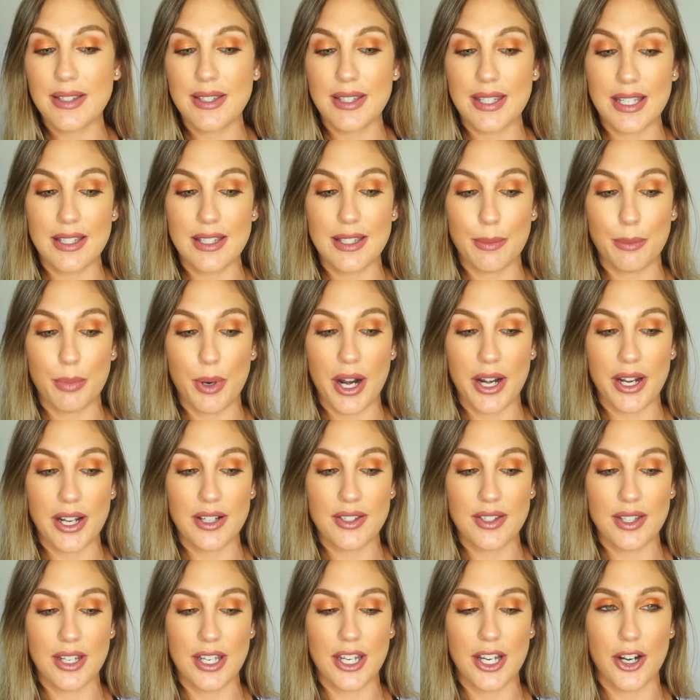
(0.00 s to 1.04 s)
see some
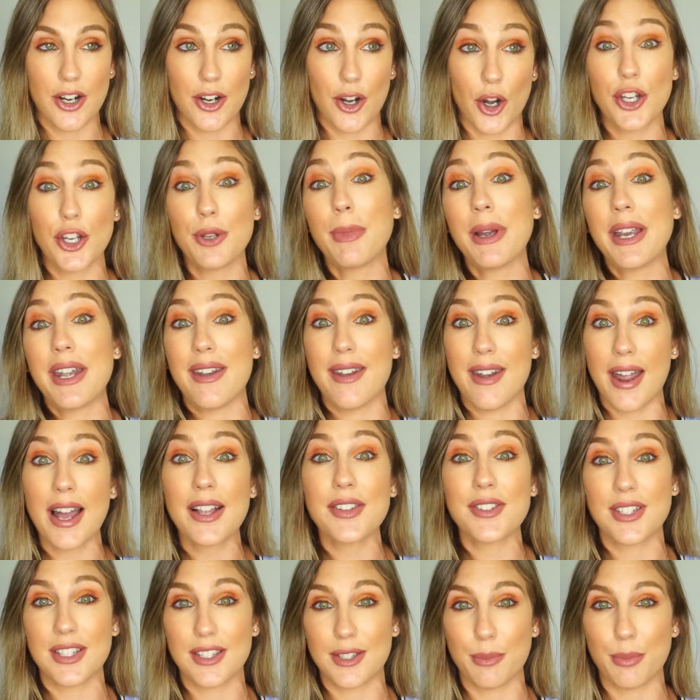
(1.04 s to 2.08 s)
products in here or you might
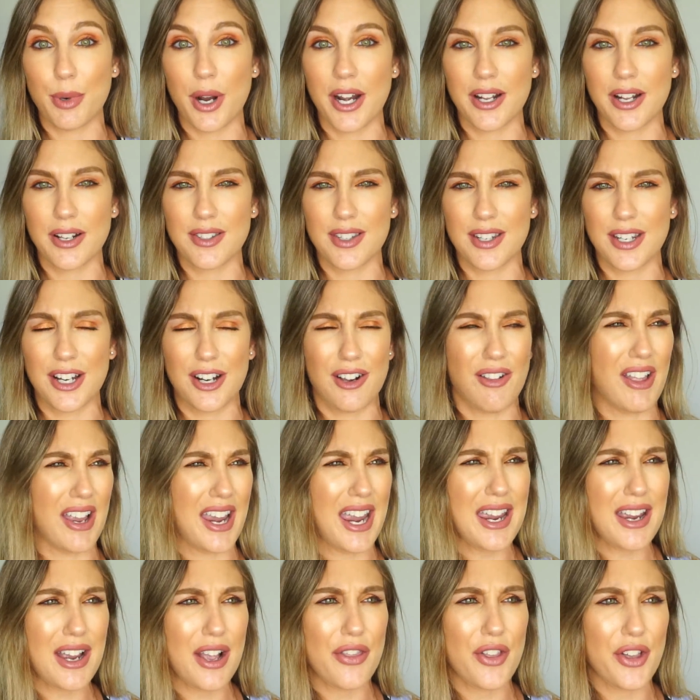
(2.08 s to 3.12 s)
not see some products in here like,
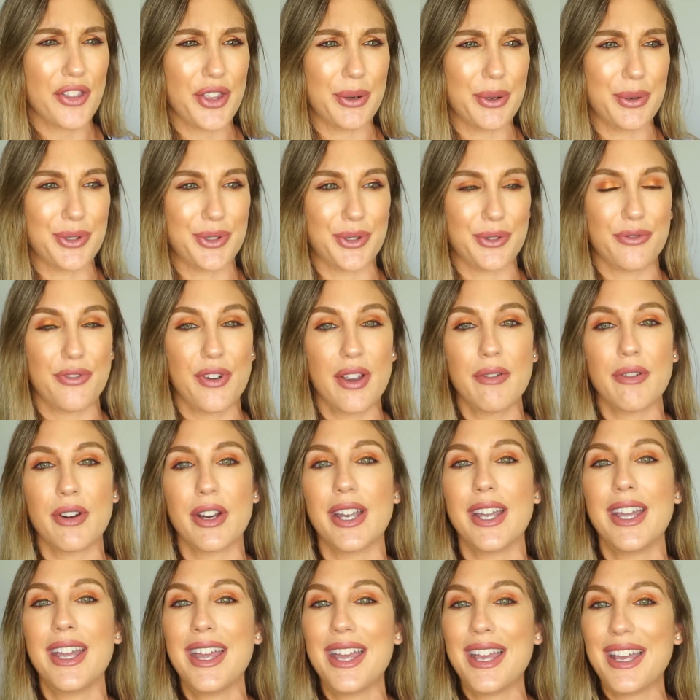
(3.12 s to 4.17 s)
hey, I thought that was your
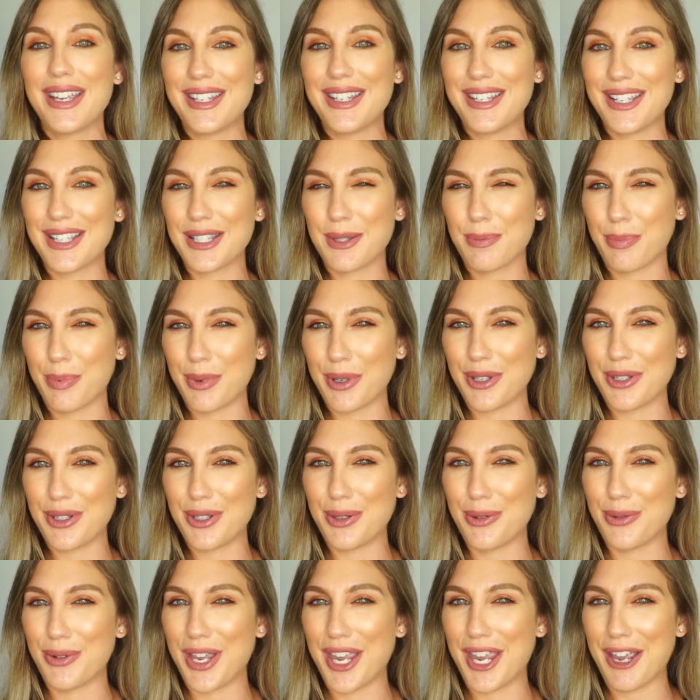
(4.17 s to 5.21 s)
favorite. Yes, but
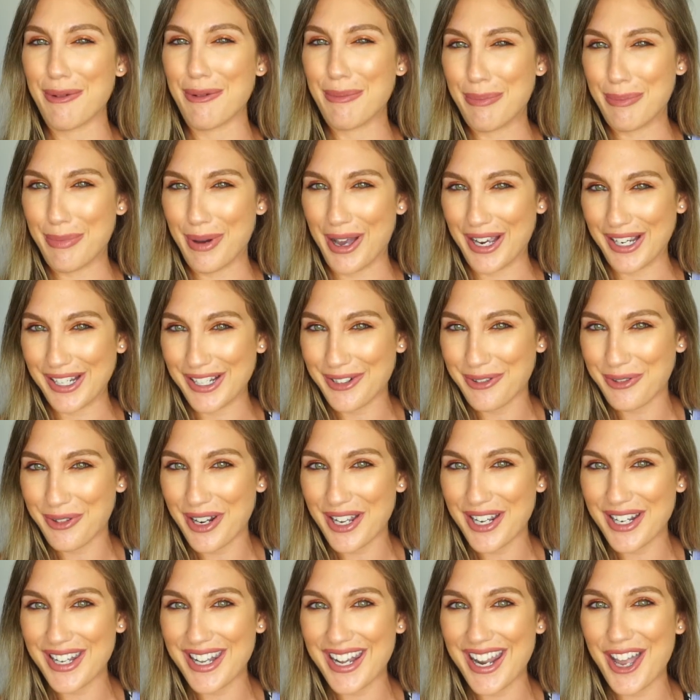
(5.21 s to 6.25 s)
you can't buy it
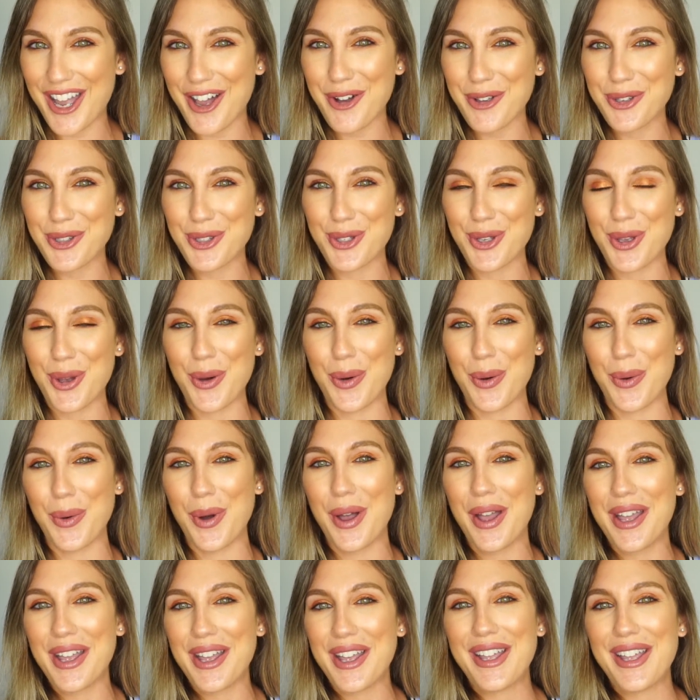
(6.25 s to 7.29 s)
right now.
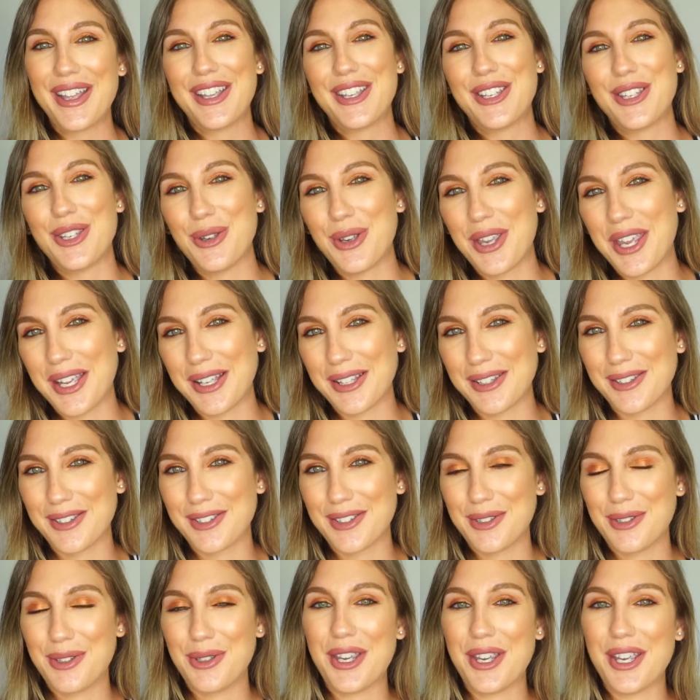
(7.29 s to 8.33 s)
So you can't
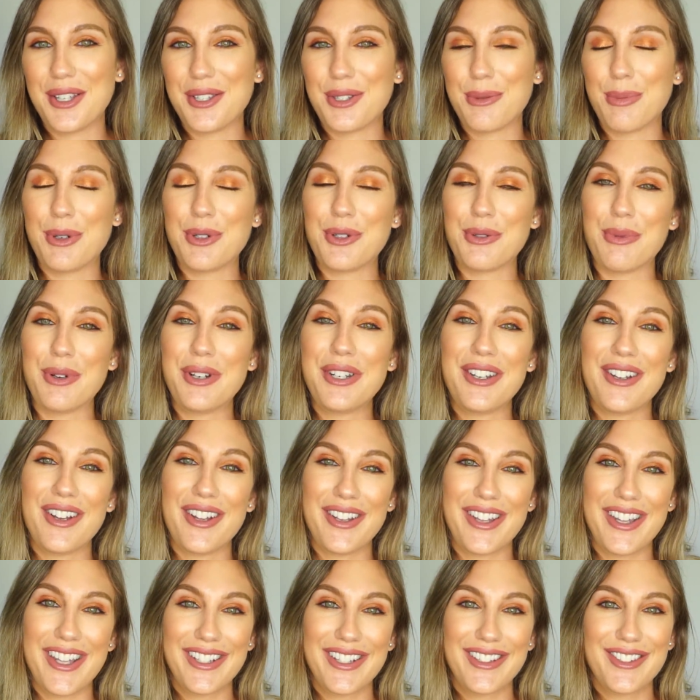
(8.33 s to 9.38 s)
you can't spend your money on
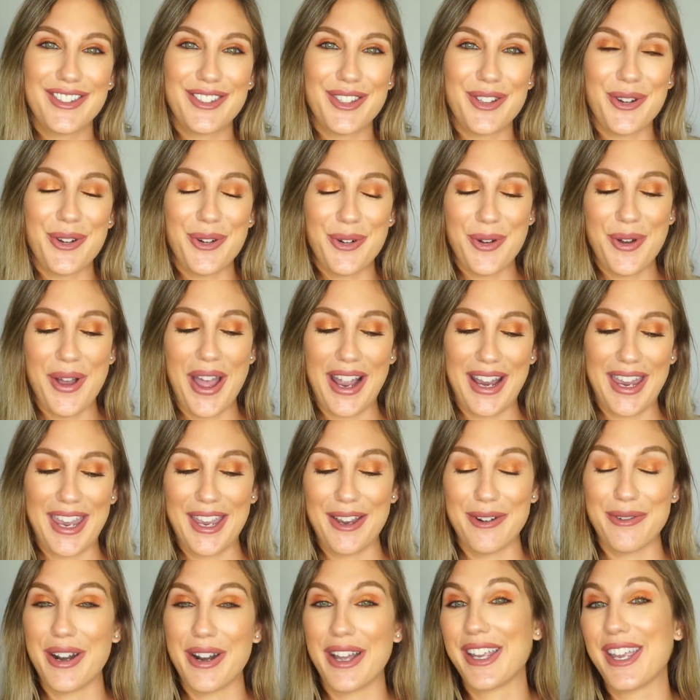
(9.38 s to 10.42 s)
that. So I
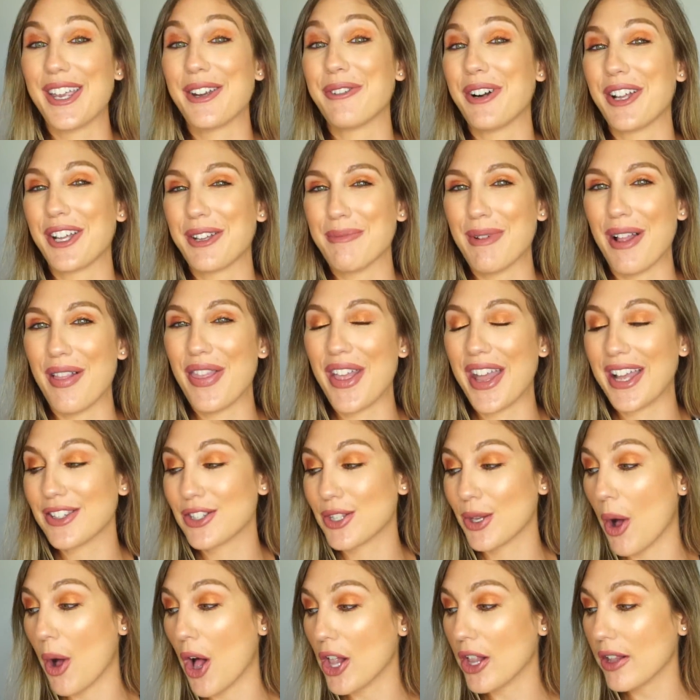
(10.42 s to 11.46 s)
can't, I can't recommend that.
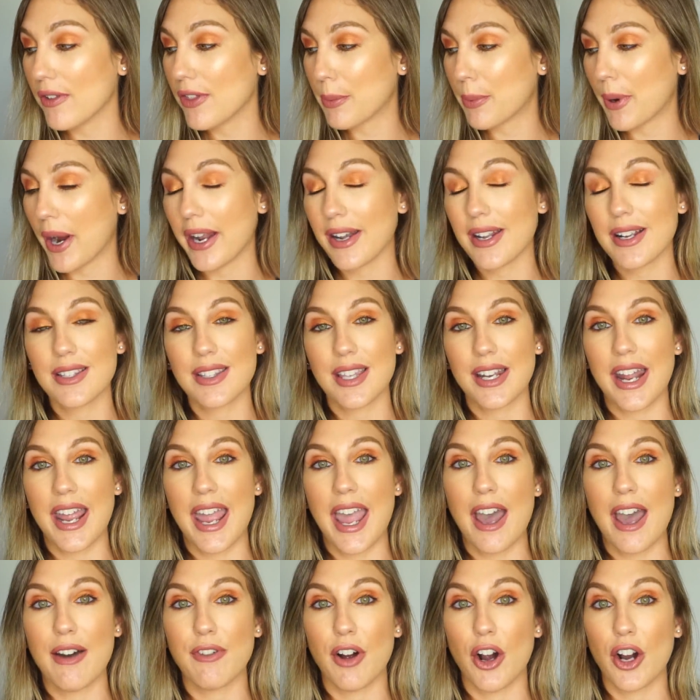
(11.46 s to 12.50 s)
So all of the products that I
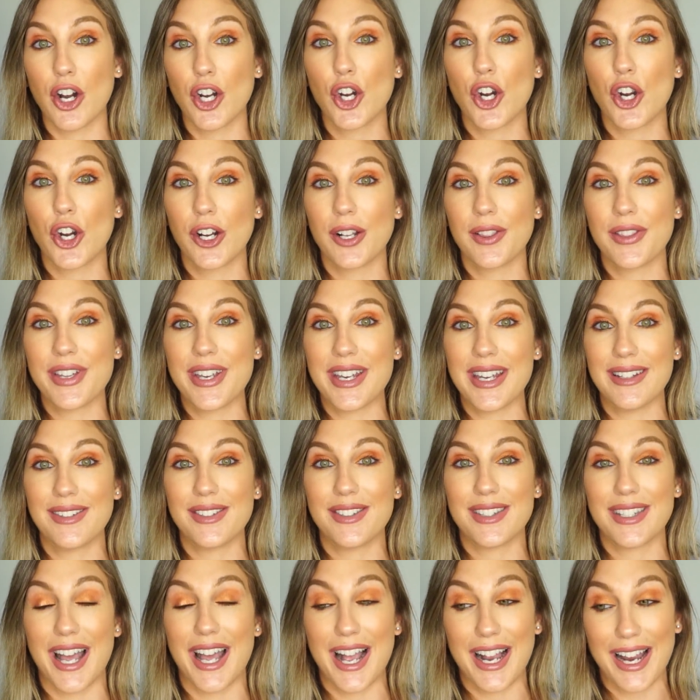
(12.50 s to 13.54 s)
have are currently in
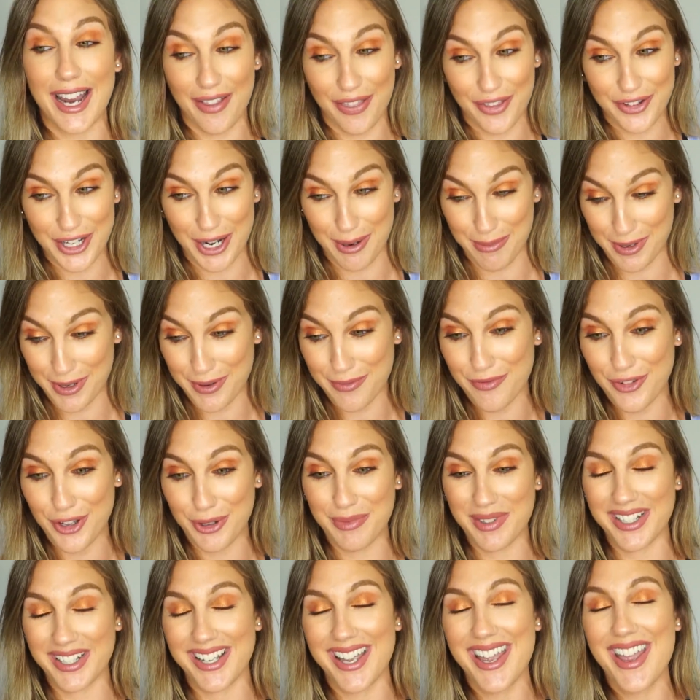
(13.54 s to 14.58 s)
stock at the time that I'm
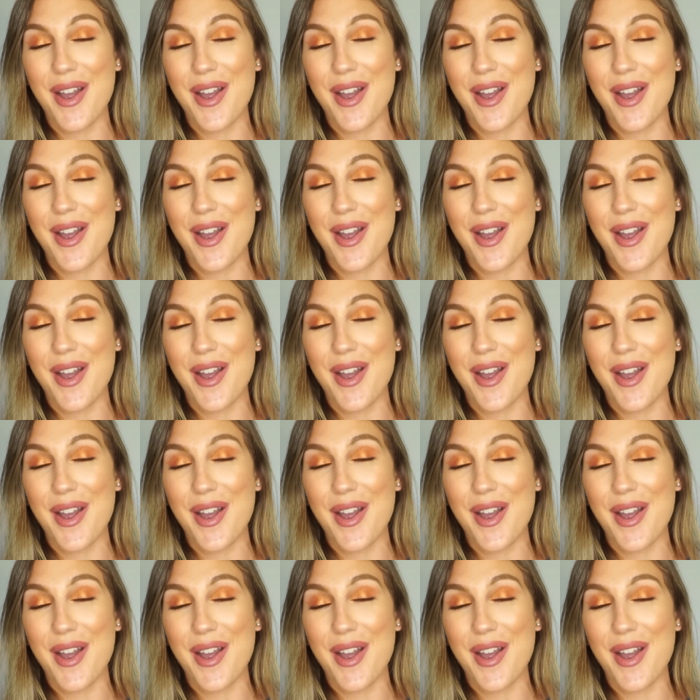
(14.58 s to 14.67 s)
filming,